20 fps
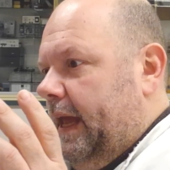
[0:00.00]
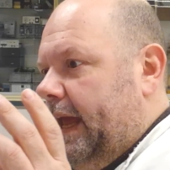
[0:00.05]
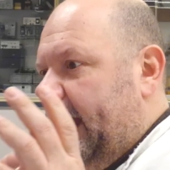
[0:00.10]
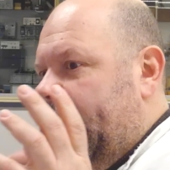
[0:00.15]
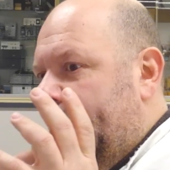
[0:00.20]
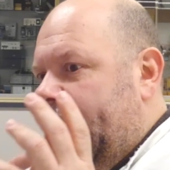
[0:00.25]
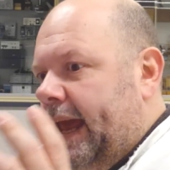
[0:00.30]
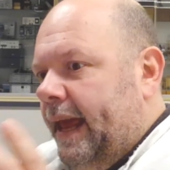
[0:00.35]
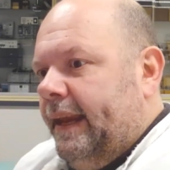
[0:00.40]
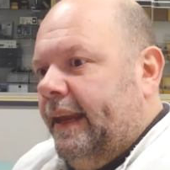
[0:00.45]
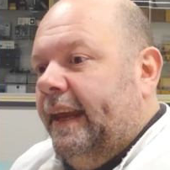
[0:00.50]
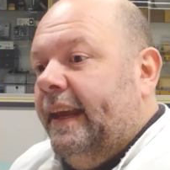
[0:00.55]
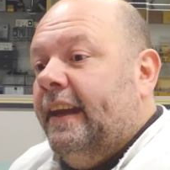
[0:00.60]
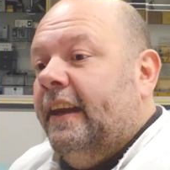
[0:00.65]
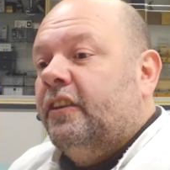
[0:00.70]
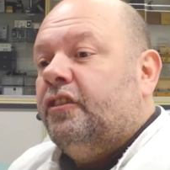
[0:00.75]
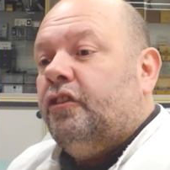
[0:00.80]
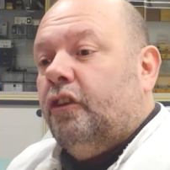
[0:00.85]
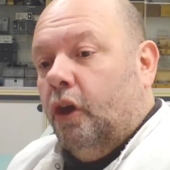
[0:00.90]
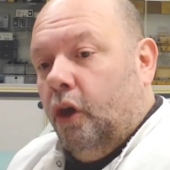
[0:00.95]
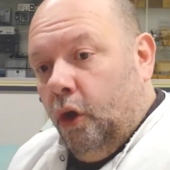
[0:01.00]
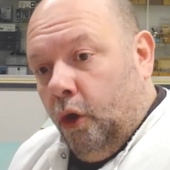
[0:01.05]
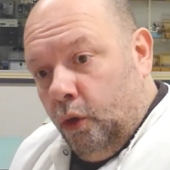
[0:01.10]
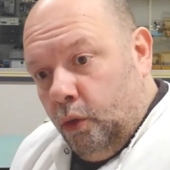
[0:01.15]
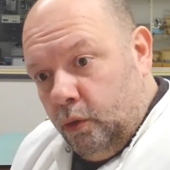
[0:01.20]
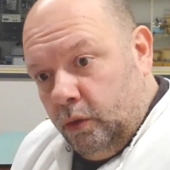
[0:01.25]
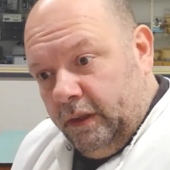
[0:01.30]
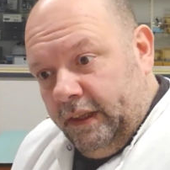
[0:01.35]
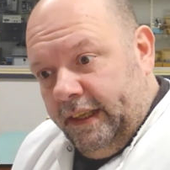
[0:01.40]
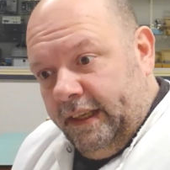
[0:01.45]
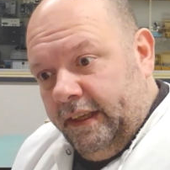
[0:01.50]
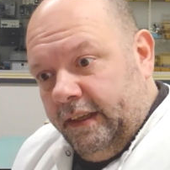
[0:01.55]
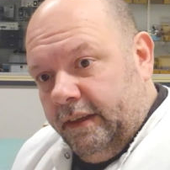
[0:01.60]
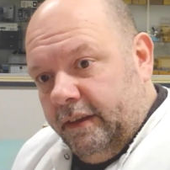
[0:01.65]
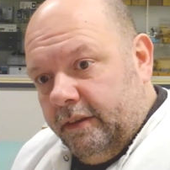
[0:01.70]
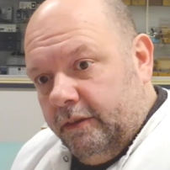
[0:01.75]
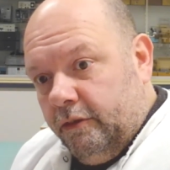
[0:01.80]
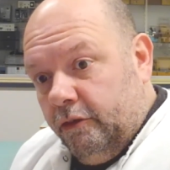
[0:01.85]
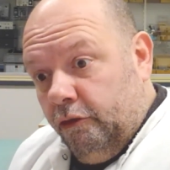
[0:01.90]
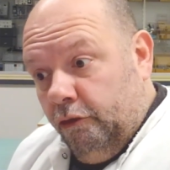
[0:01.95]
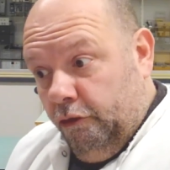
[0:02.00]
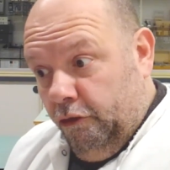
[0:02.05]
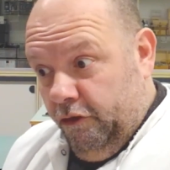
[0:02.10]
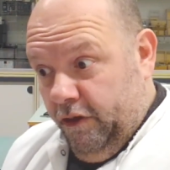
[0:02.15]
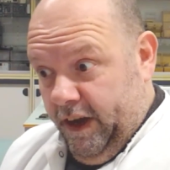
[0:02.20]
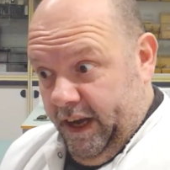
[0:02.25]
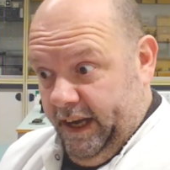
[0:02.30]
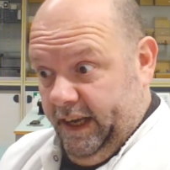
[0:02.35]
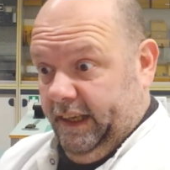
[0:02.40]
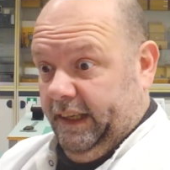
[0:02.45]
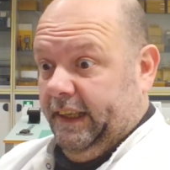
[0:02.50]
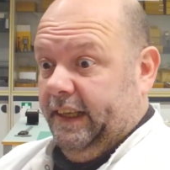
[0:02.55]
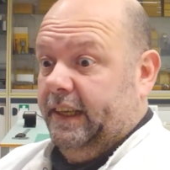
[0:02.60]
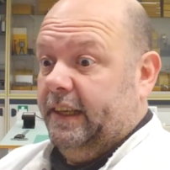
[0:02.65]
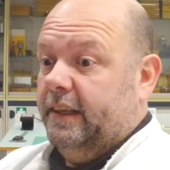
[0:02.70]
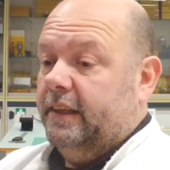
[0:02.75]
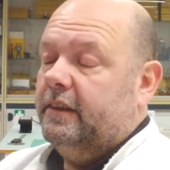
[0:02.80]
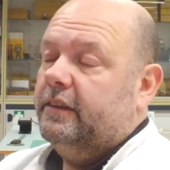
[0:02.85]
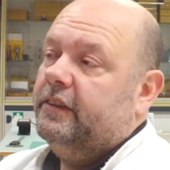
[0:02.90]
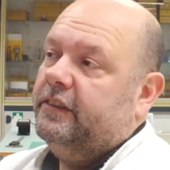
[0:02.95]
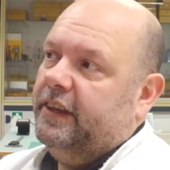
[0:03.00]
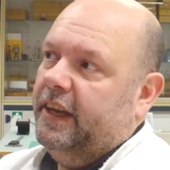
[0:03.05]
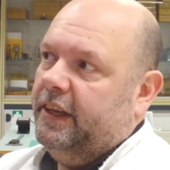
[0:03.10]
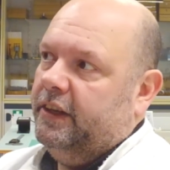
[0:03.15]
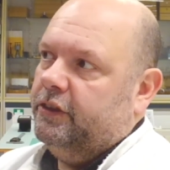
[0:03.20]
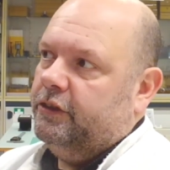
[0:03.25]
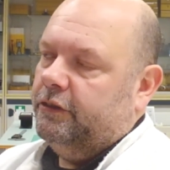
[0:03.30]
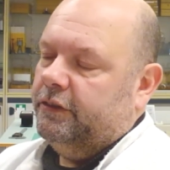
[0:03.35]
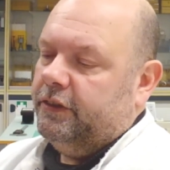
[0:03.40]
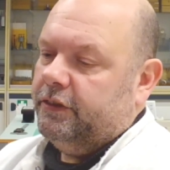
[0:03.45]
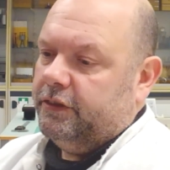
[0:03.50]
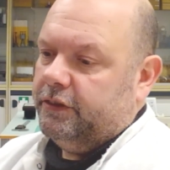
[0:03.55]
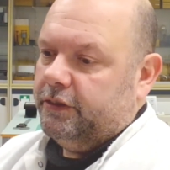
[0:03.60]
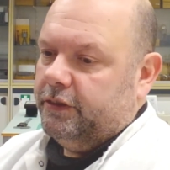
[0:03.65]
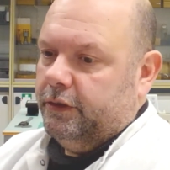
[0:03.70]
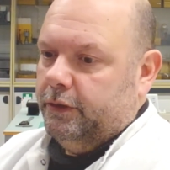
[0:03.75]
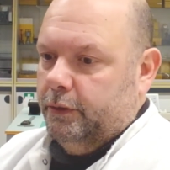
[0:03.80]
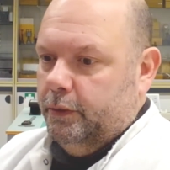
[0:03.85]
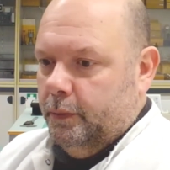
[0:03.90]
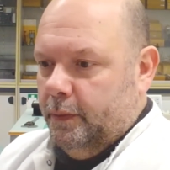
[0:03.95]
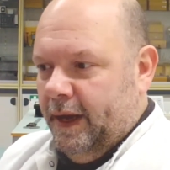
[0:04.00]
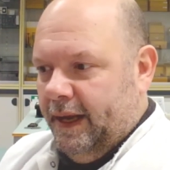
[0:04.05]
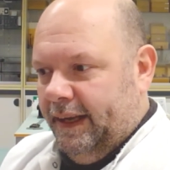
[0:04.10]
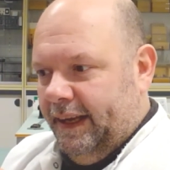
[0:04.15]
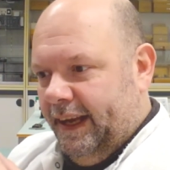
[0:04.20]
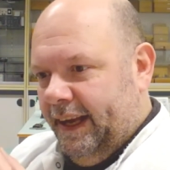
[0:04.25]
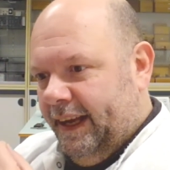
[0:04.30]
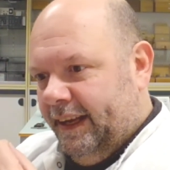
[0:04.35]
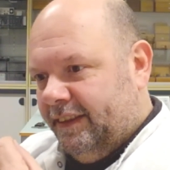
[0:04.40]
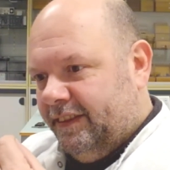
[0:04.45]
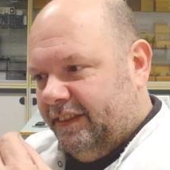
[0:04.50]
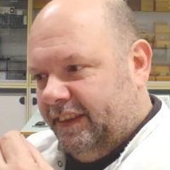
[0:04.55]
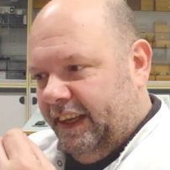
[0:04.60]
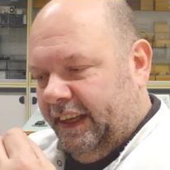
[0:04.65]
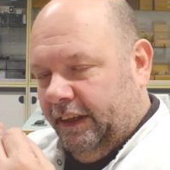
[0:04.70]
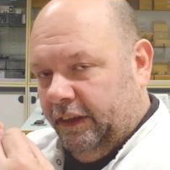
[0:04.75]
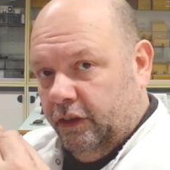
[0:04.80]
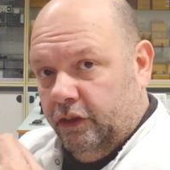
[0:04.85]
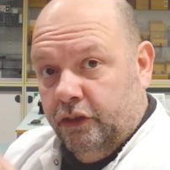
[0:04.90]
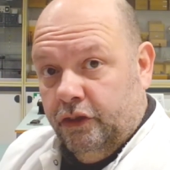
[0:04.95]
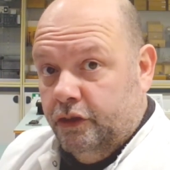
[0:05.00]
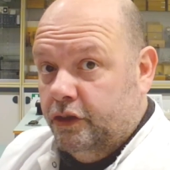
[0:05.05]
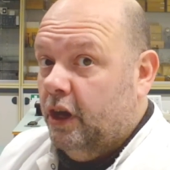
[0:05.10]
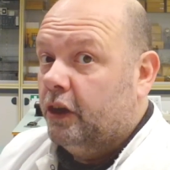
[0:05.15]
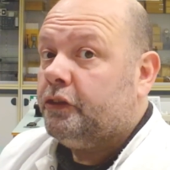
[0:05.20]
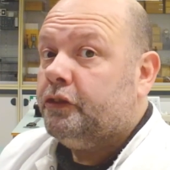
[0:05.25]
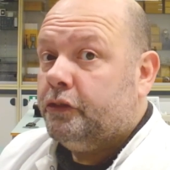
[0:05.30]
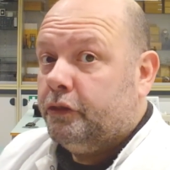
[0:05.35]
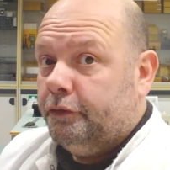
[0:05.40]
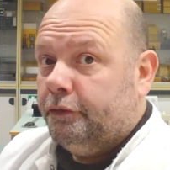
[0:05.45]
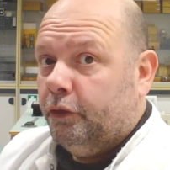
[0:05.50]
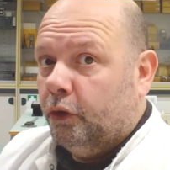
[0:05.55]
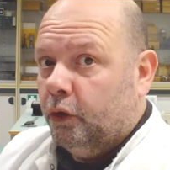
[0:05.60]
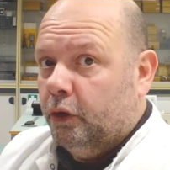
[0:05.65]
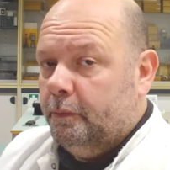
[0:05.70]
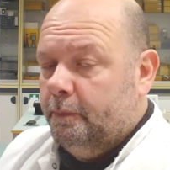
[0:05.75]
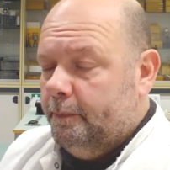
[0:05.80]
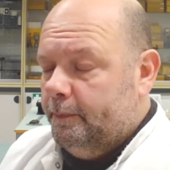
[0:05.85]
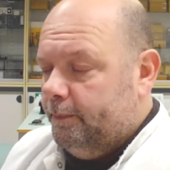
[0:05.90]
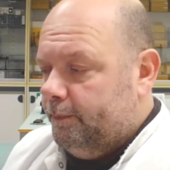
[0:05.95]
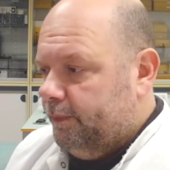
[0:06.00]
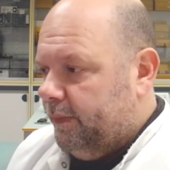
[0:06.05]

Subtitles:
And it is only really dangerous when it's in dust form,